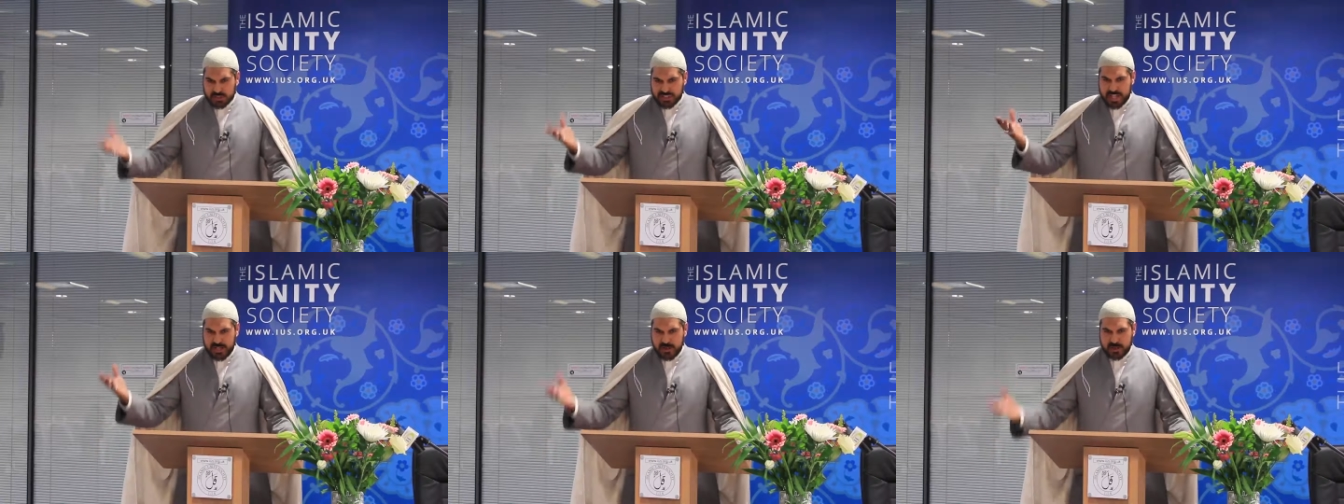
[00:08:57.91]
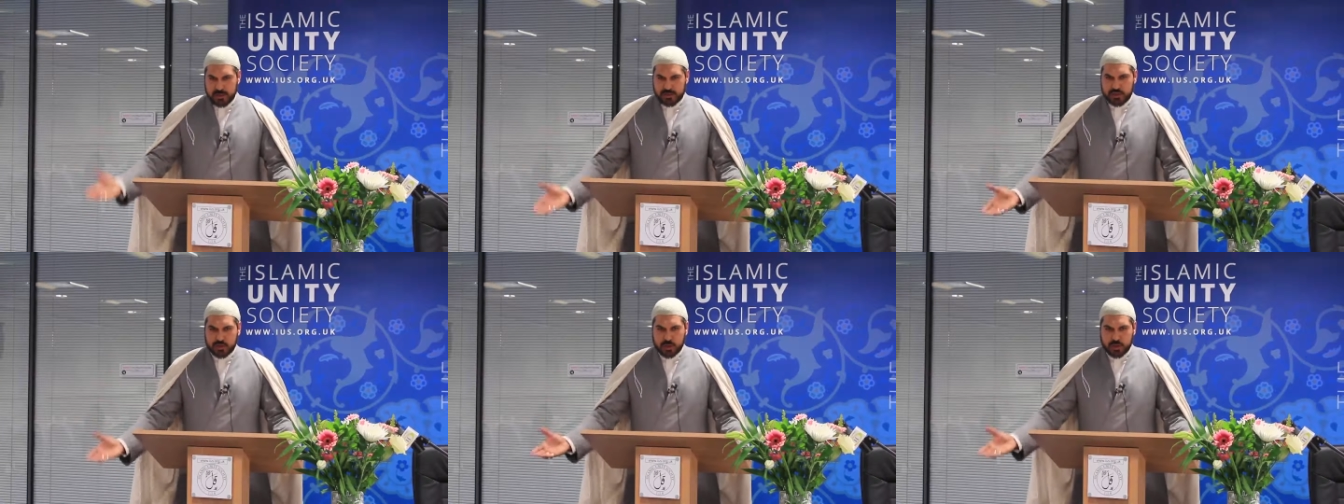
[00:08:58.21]

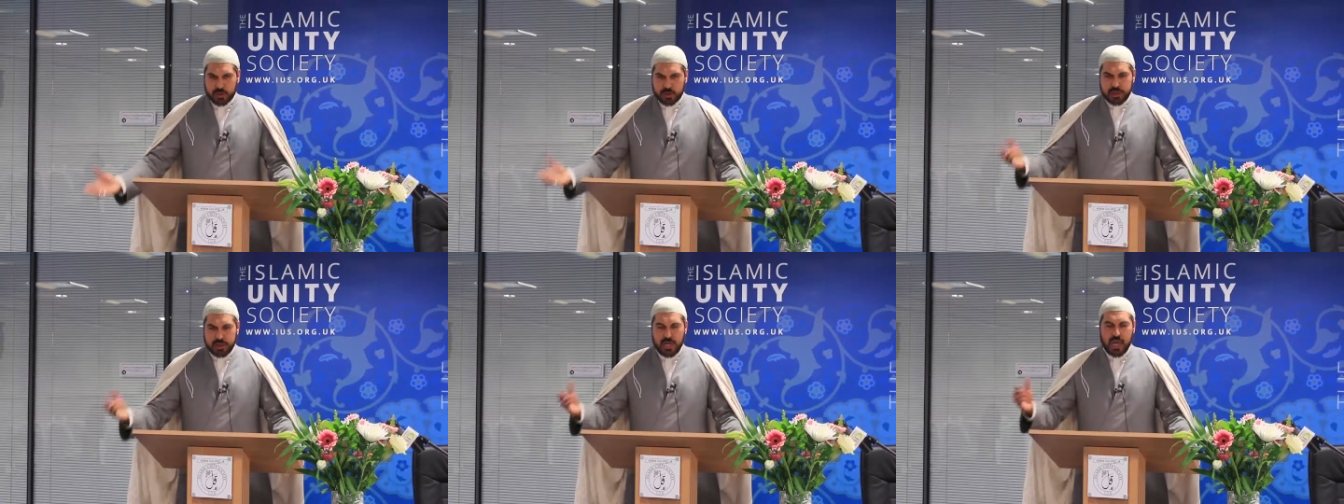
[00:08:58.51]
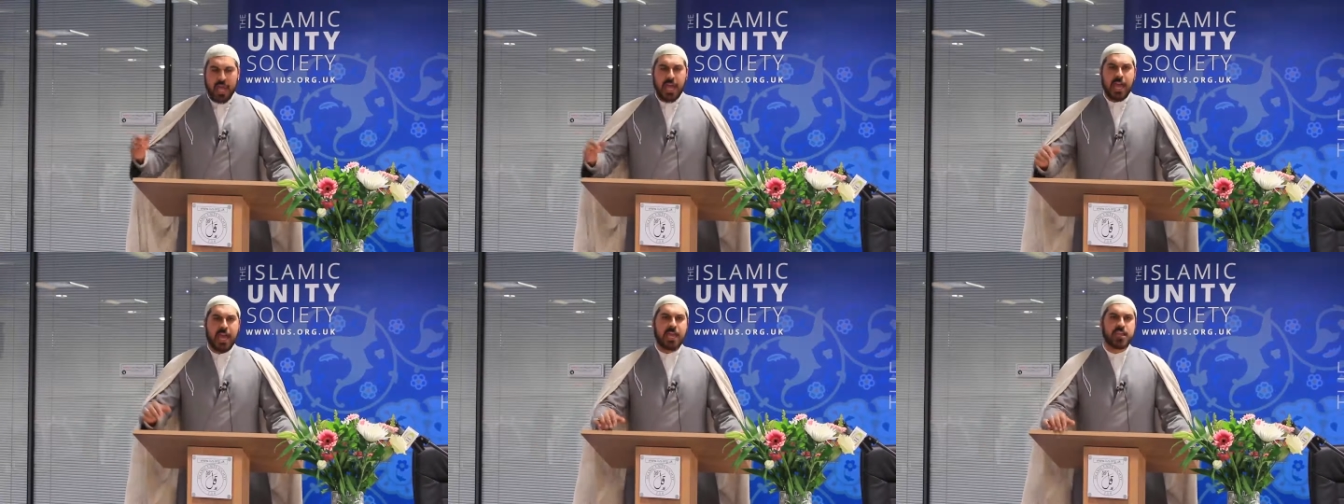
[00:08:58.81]

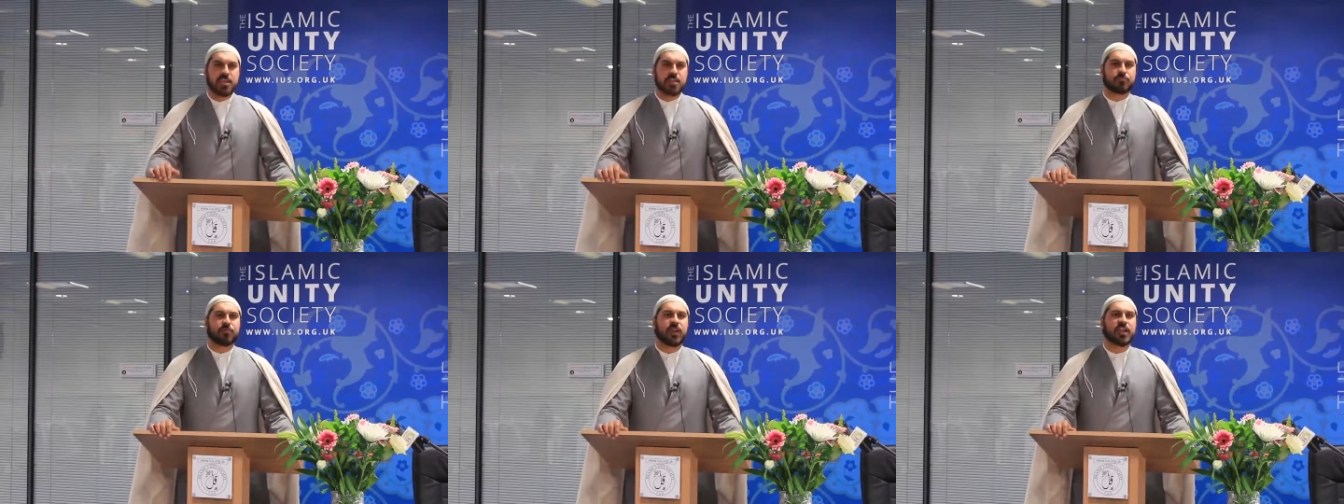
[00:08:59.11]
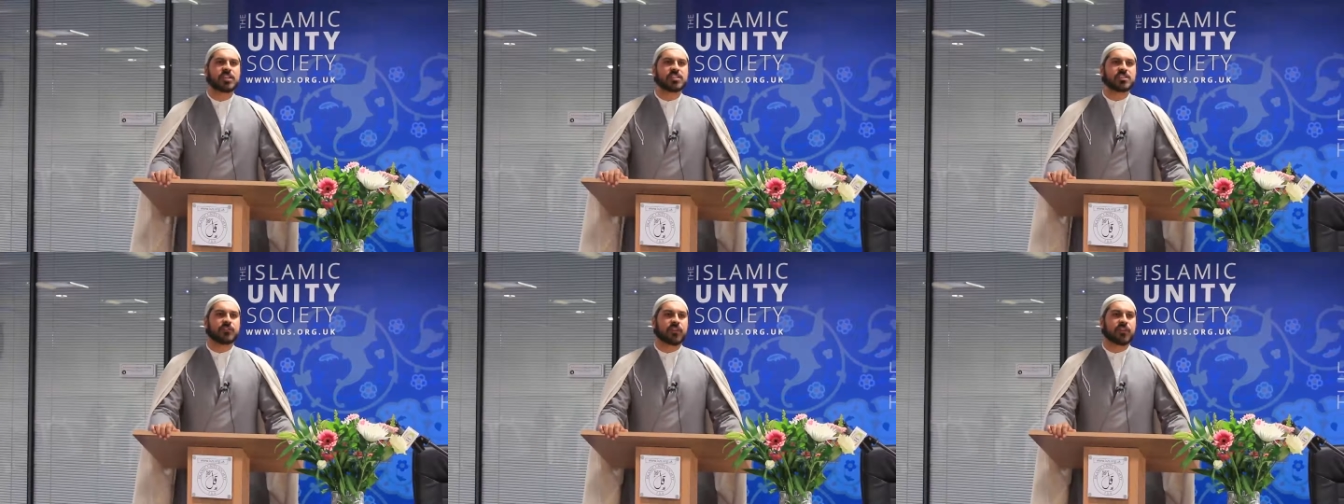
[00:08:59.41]
stood in the
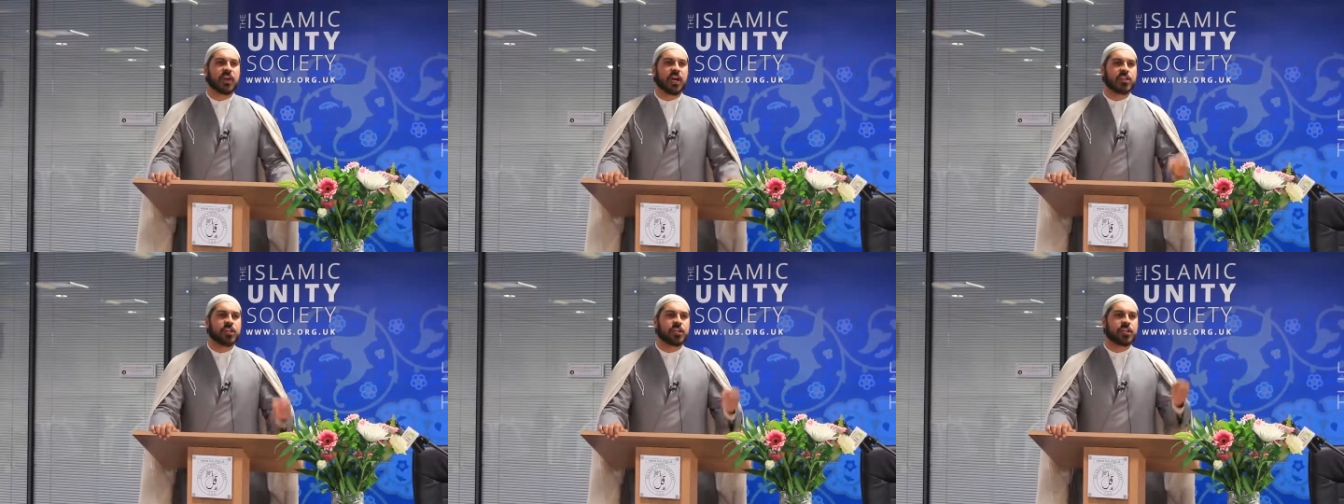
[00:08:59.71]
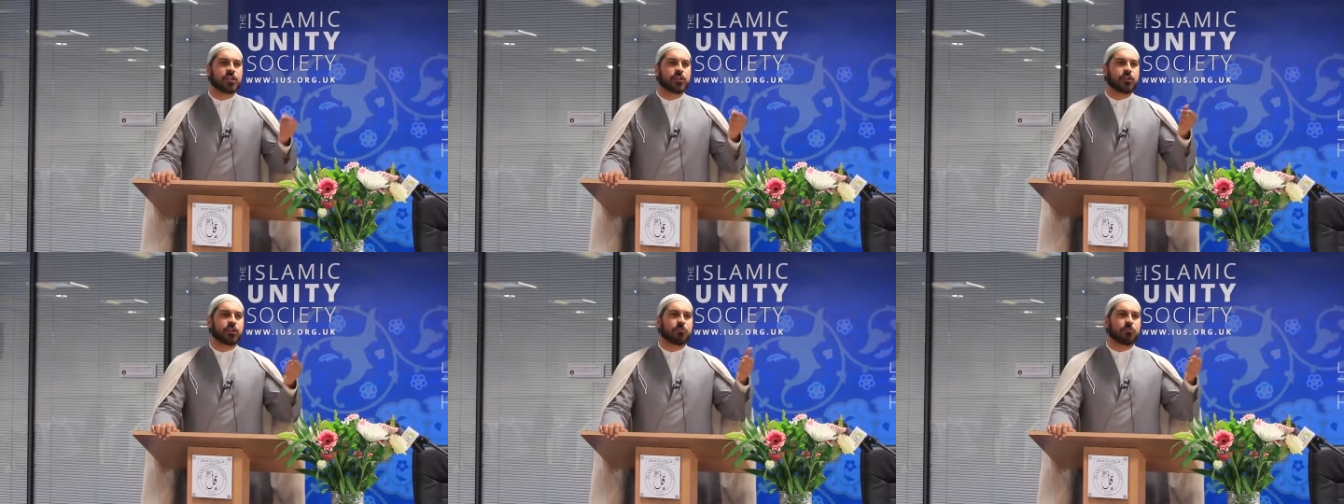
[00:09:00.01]
plains of Ghadeer,